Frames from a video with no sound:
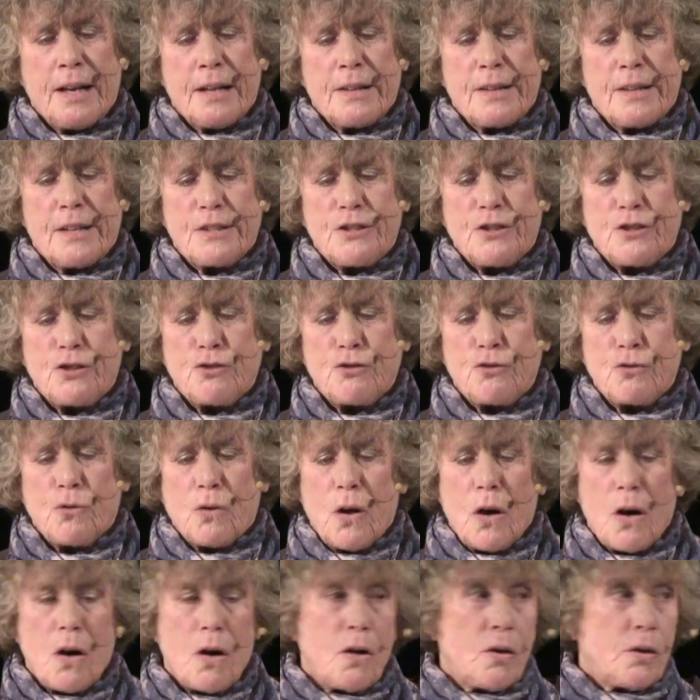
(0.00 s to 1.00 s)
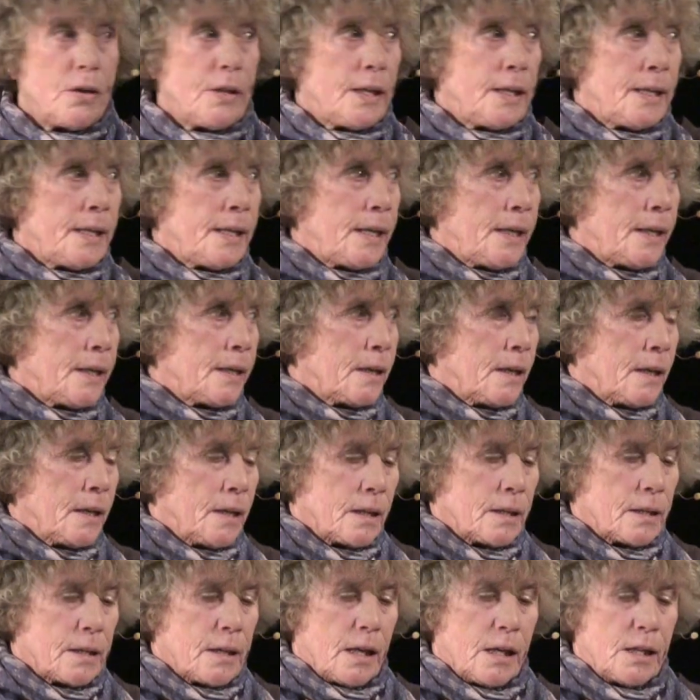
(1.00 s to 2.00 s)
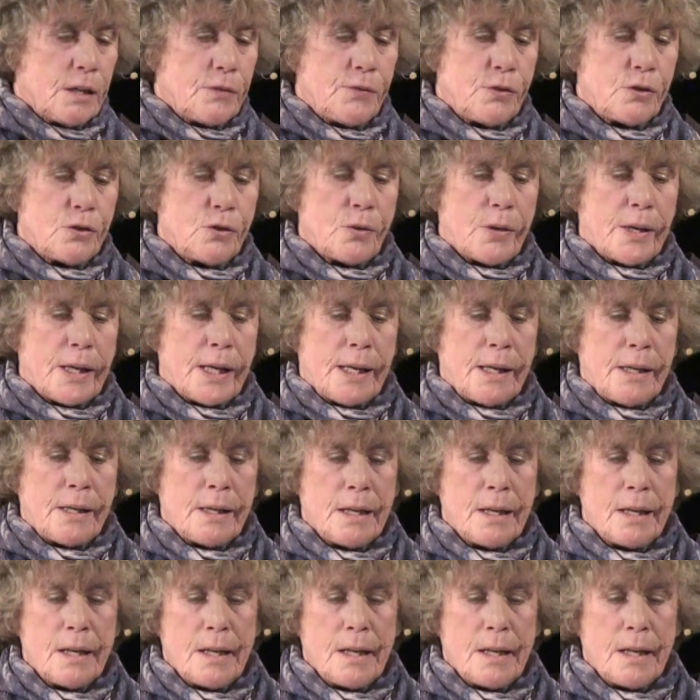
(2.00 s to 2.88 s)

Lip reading: the strong, unique, colorful grain.